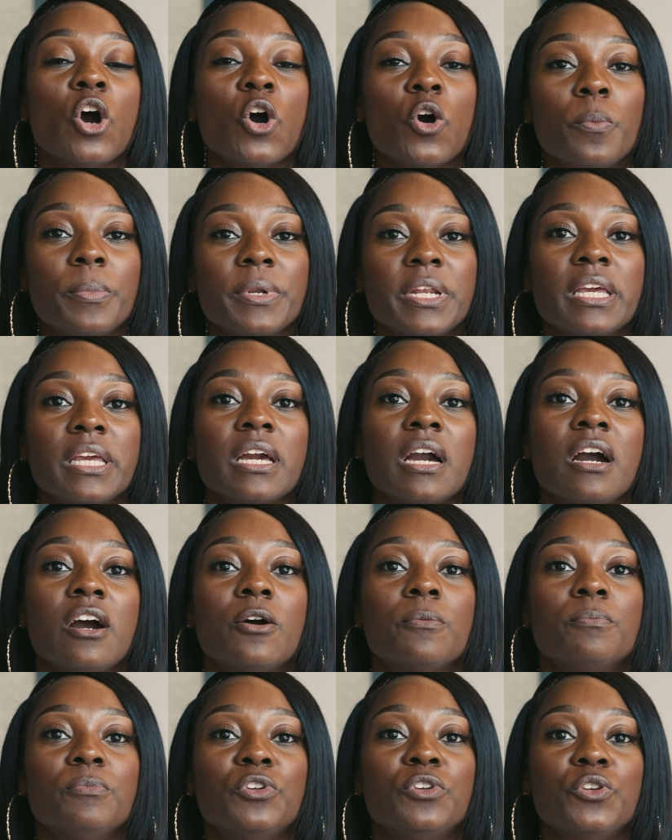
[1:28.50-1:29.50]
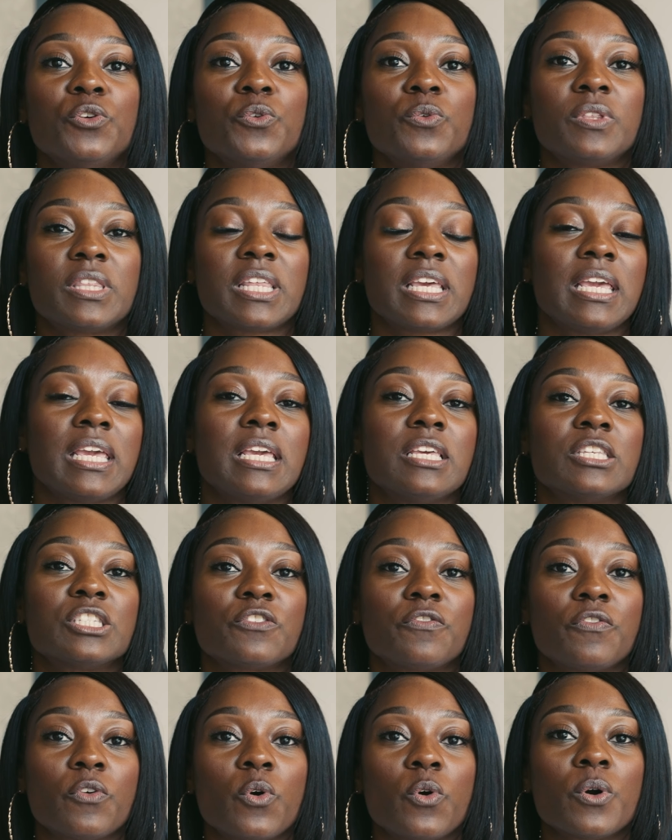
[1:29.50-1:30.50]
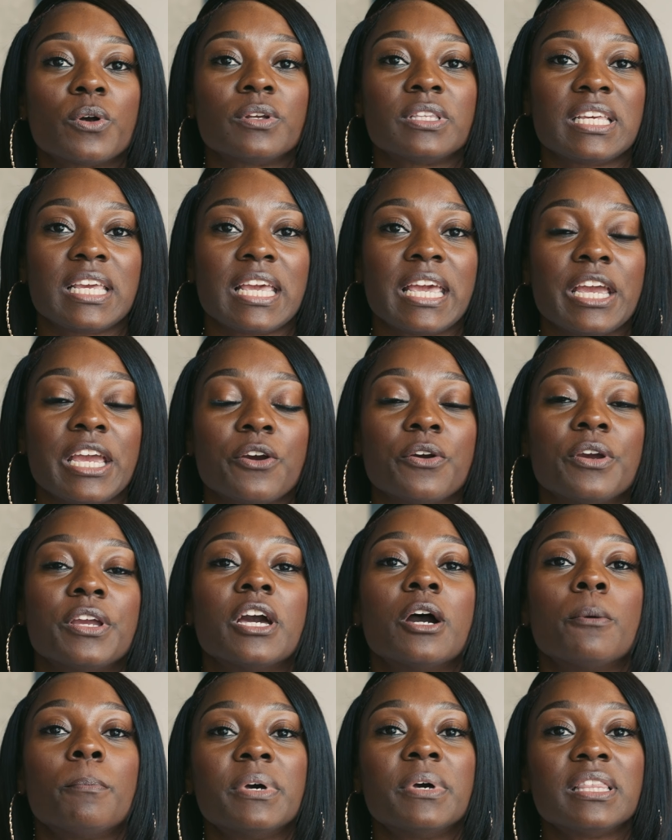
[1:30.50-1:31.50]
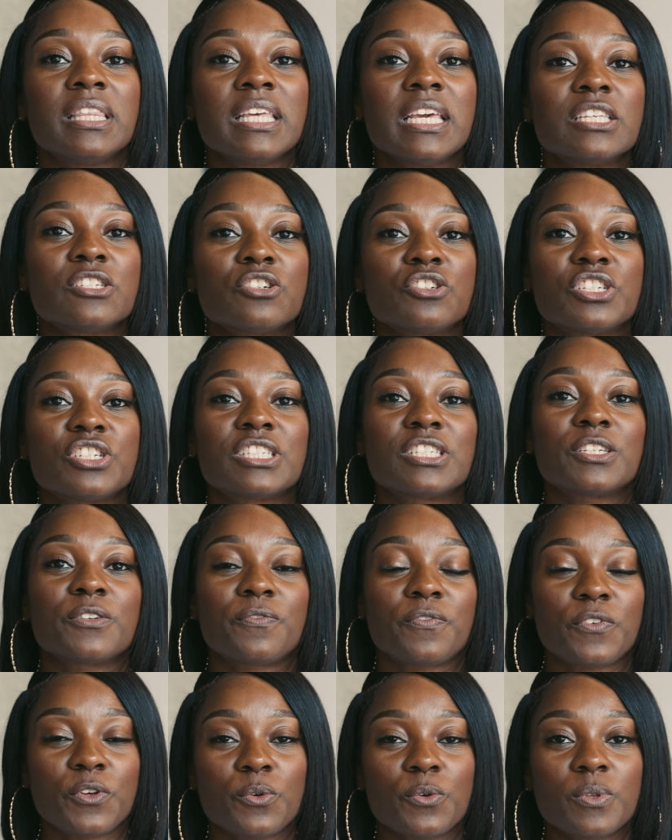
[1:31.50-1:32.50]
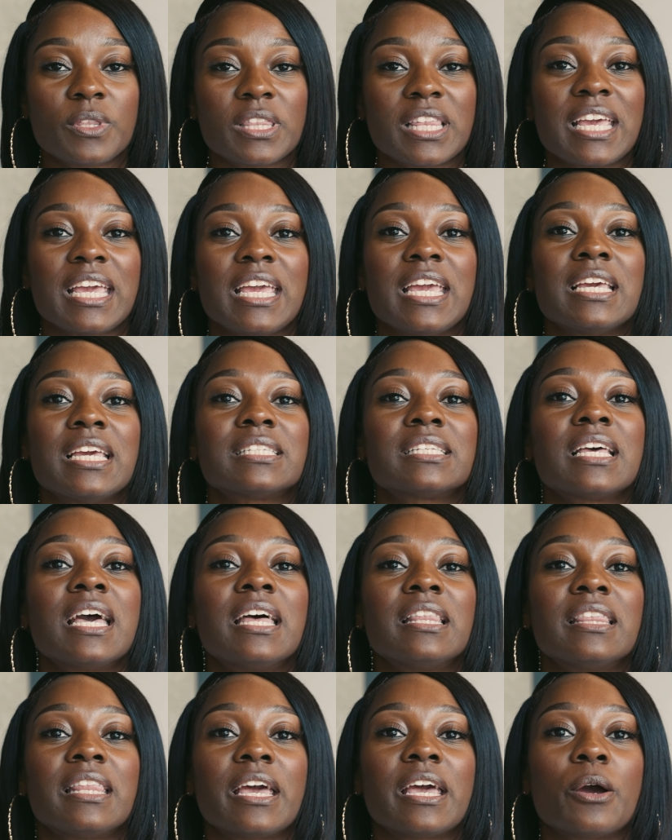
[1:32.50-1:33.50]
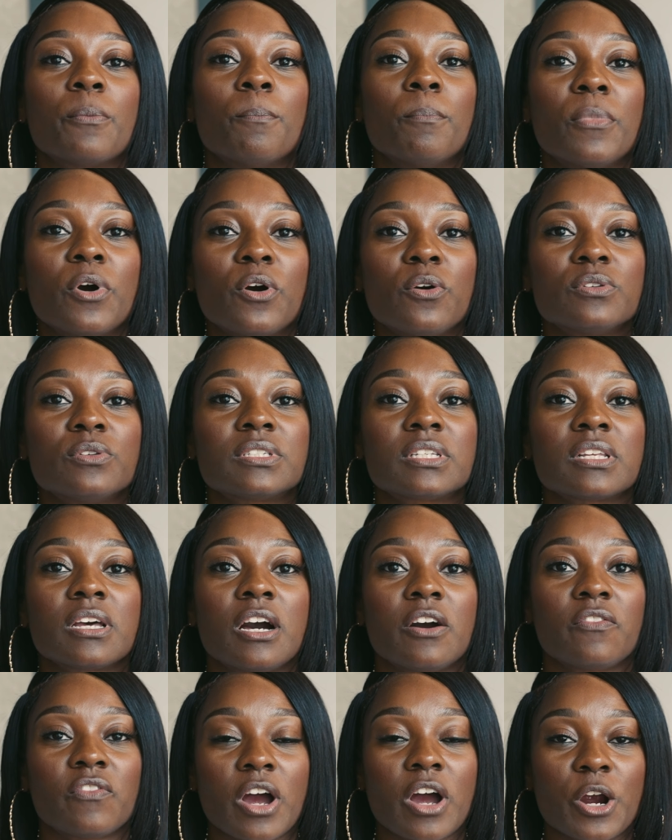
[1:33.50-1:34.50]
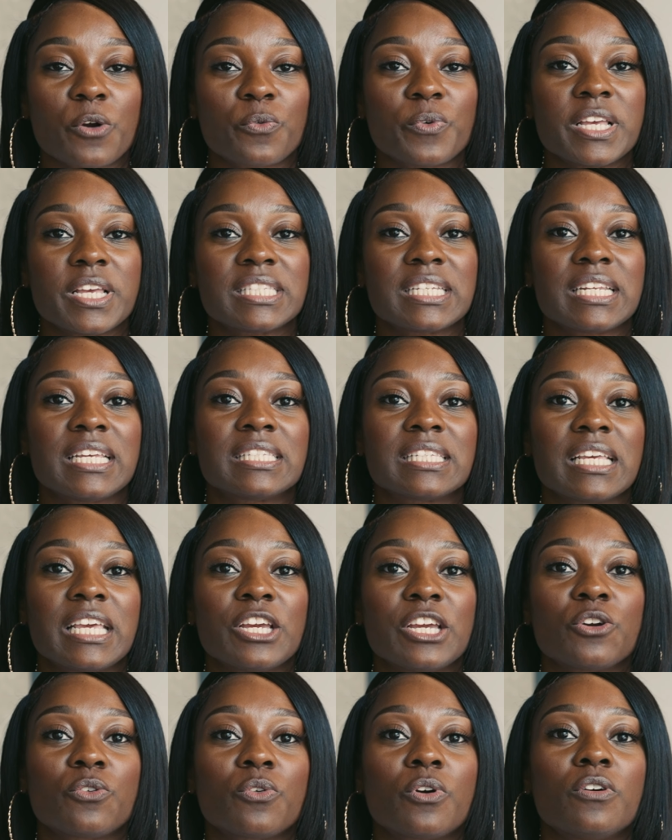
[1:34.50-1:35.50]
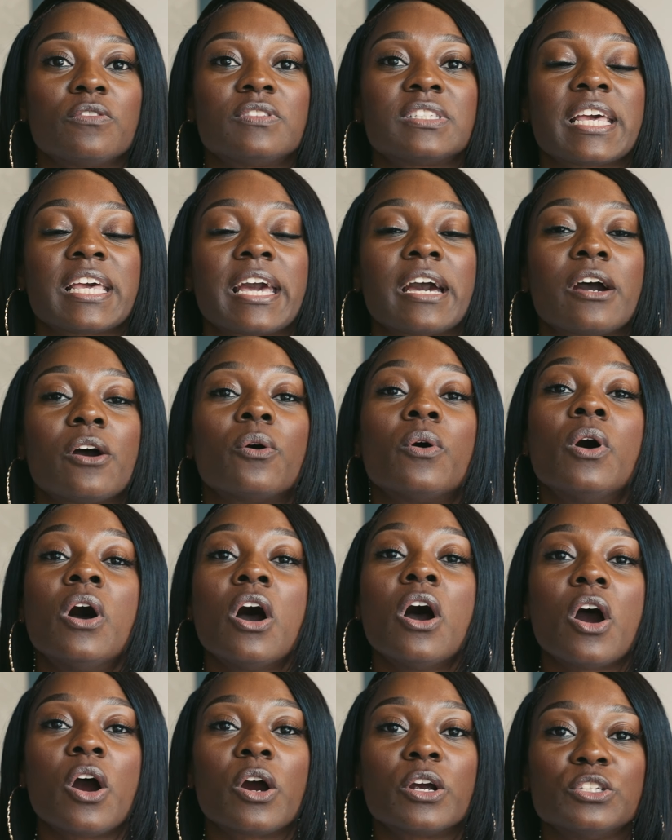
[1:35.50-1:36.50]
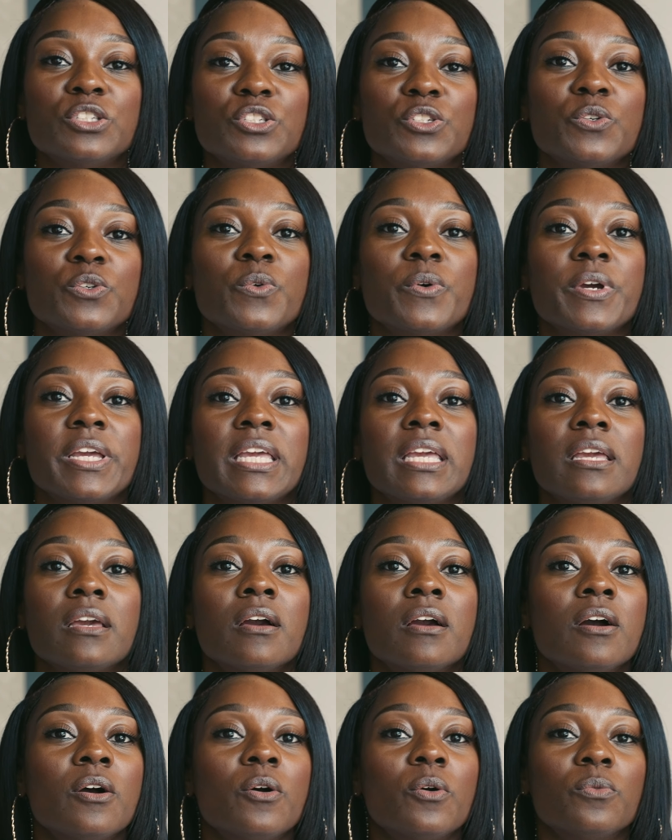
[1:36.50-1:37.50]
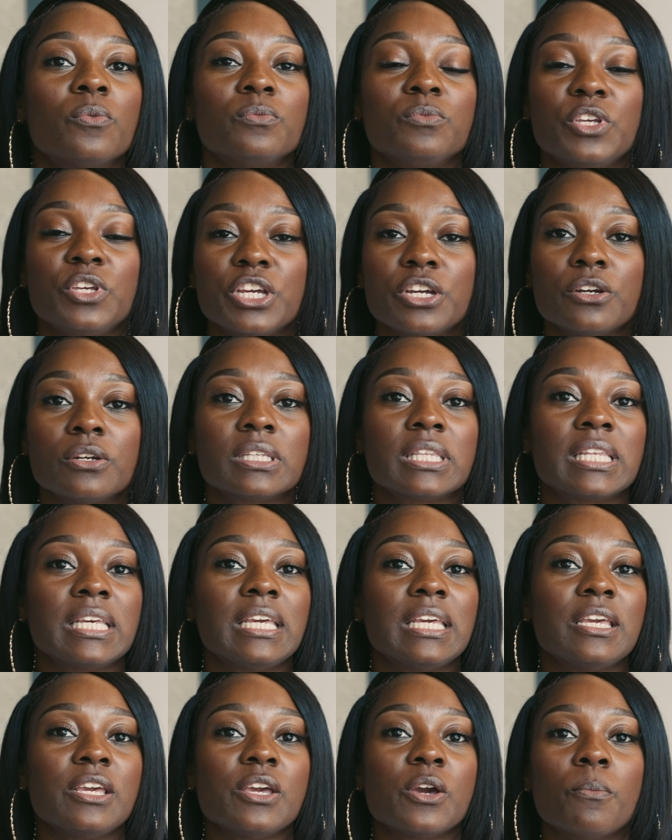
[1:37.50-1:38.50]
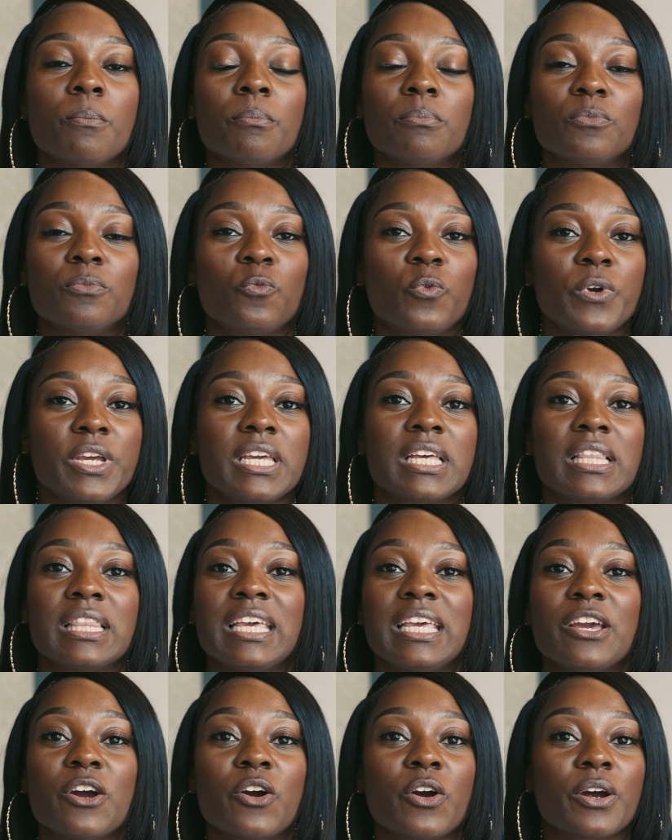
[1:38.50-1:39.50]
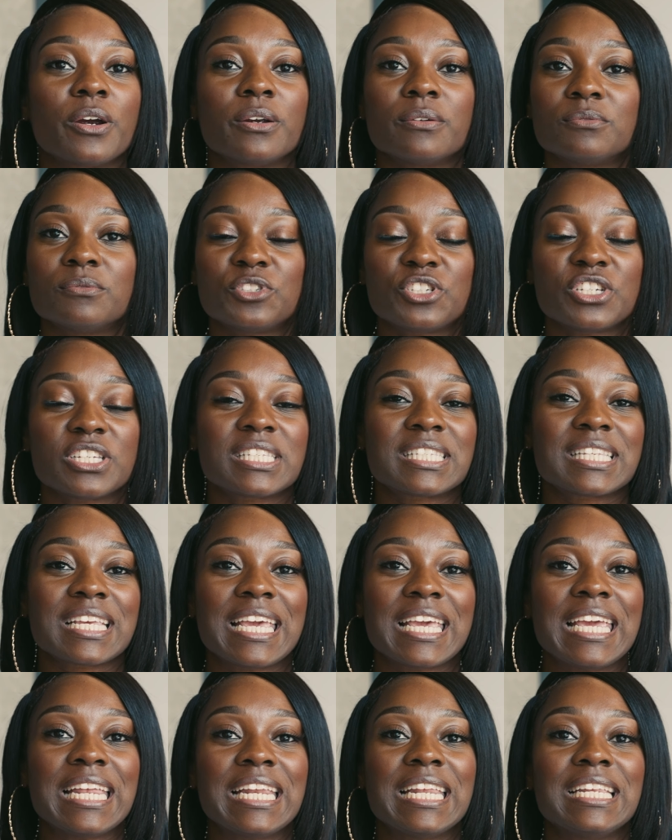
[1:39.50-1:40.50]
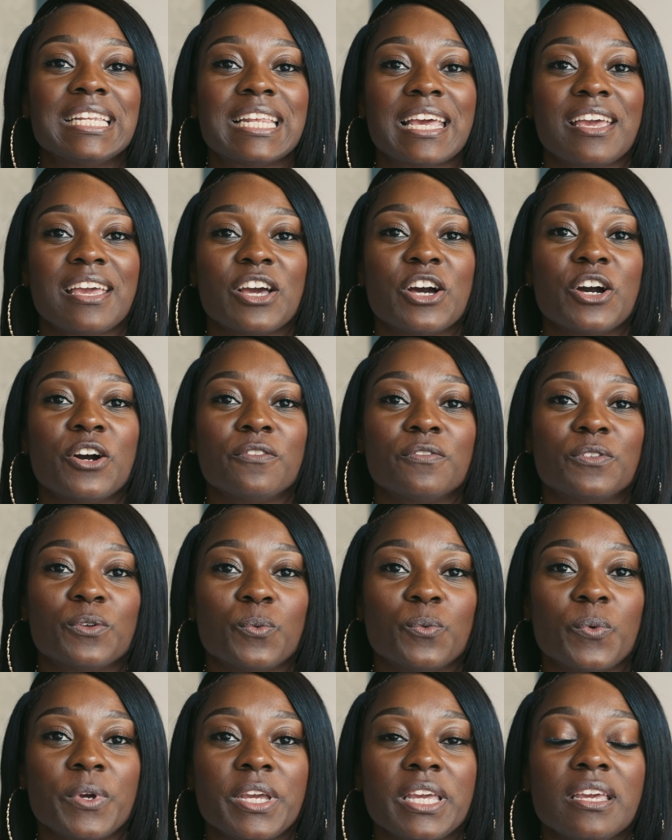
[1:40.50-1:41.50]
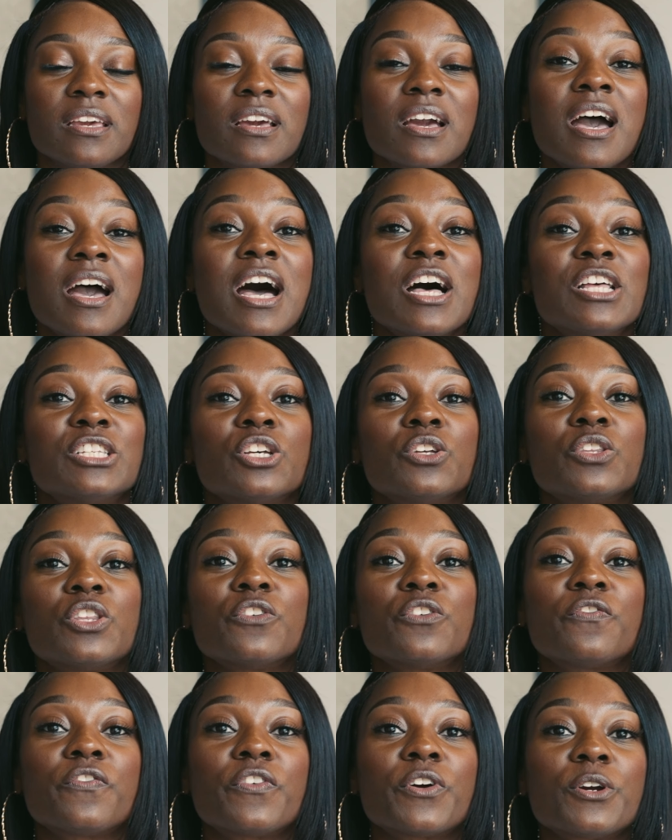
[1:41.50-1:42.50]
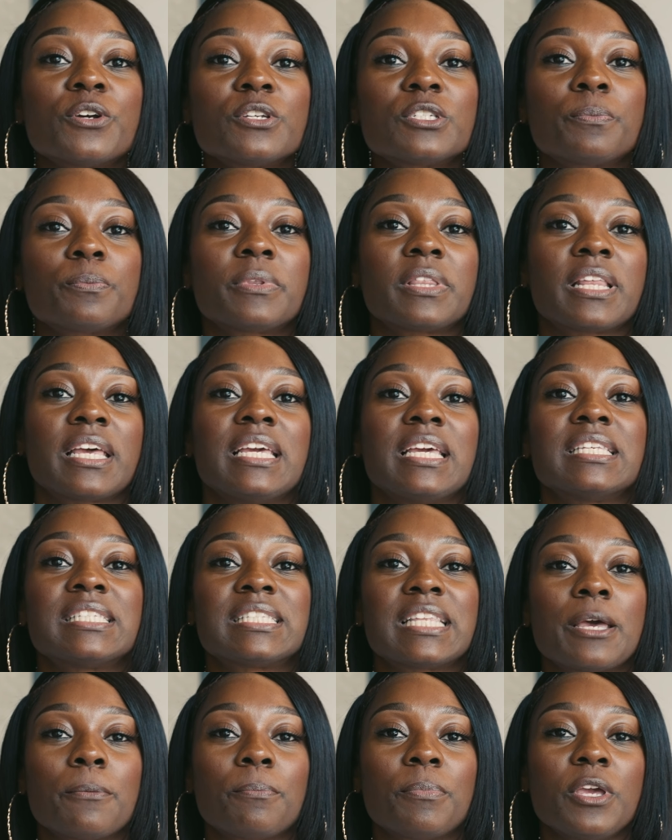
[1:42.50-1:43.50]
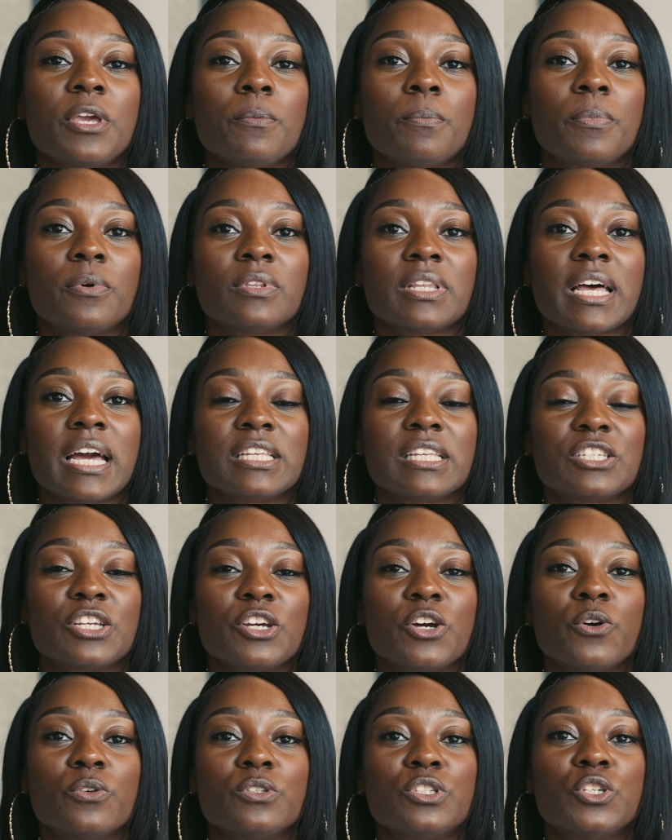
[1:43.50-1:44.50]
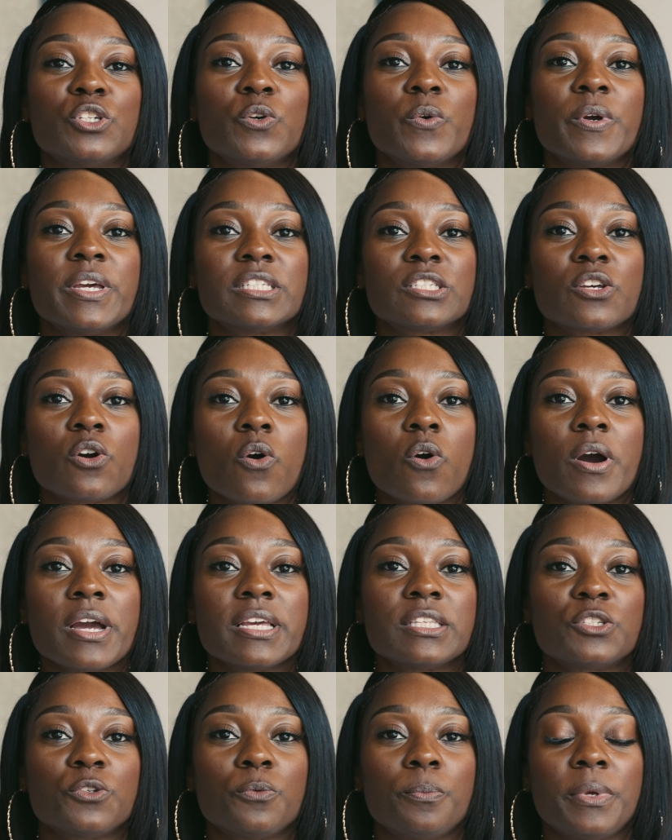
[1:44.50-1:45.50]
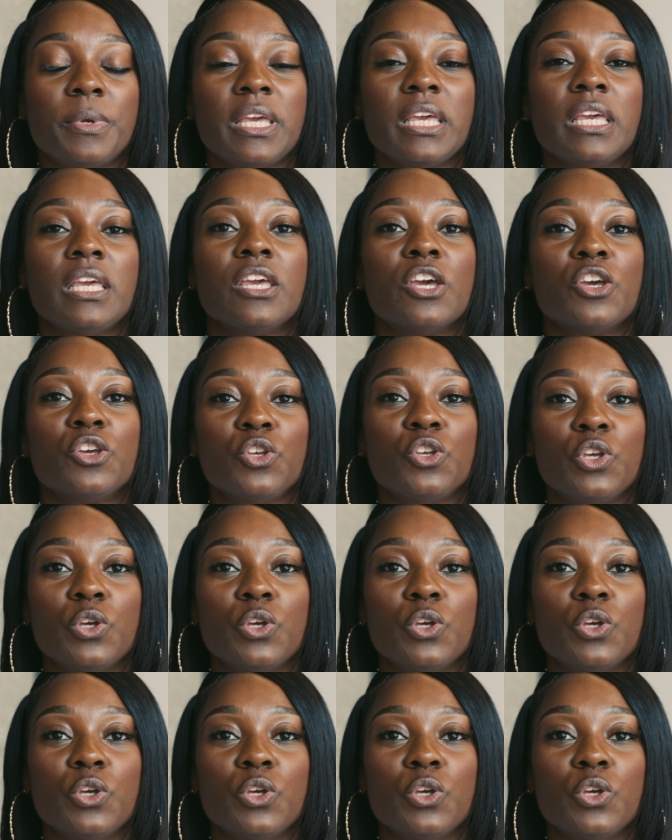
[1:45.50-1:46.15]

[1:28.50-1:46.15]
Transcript: opening up new things for the area. But these are just a few things that most of our residents in Grovetown are doing yearly, weekly, or just any day of the week. So the first place that people like to go to is going to be